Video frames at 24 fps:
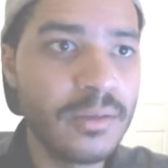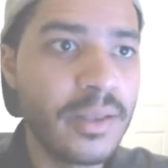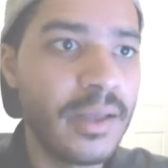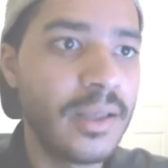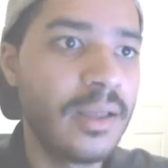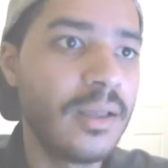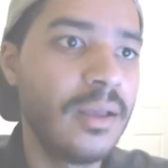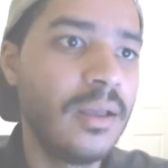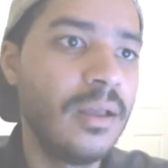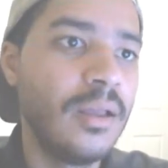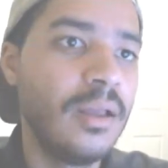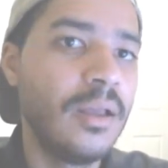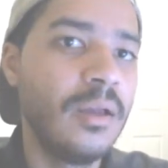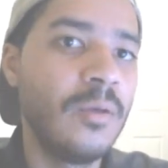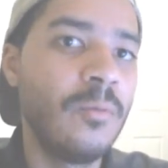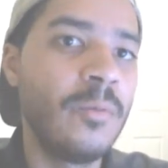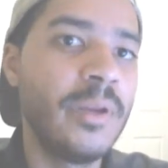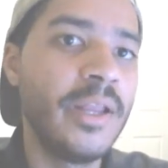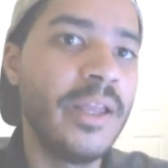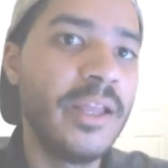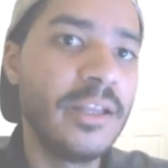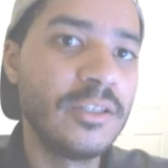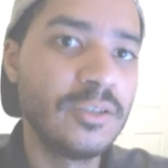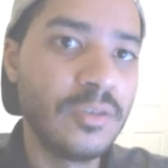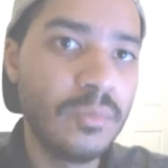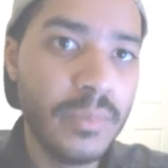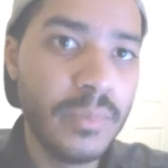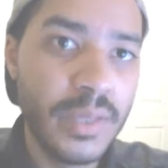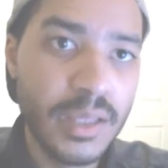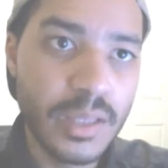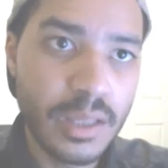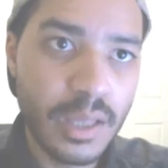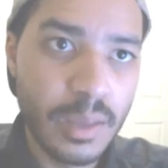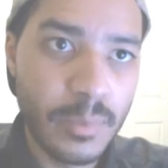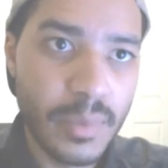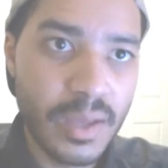Like when Hands on
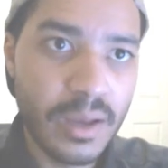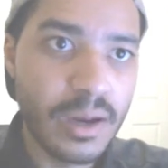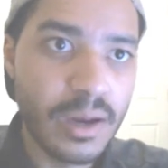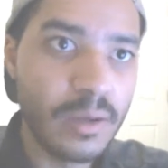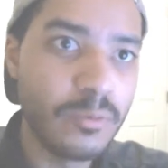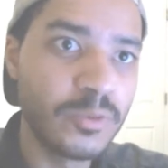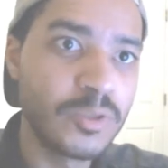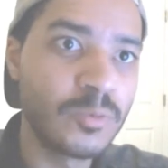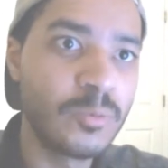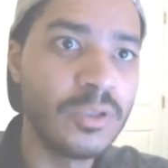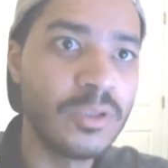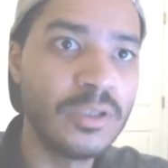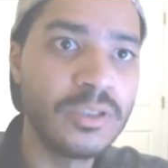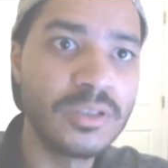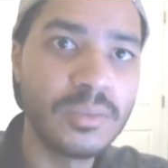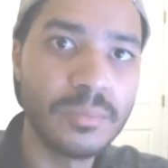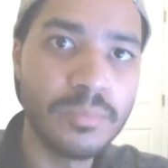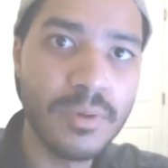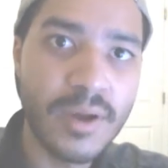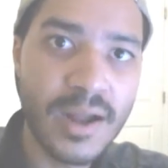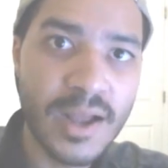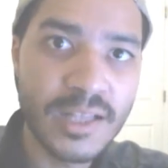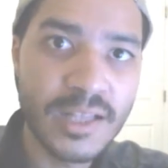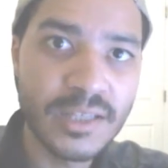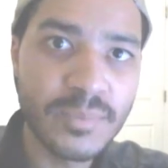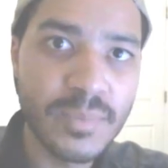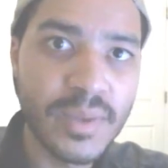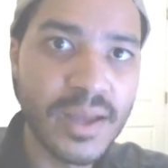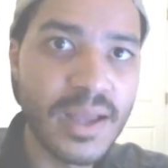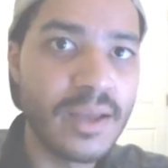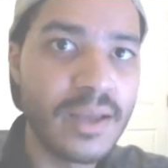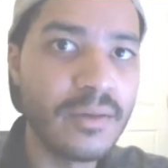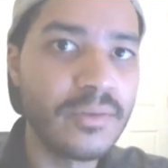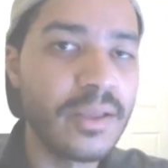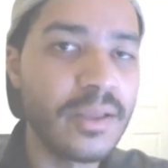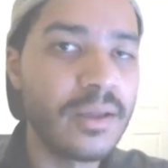Me came out, I was really surprised by it.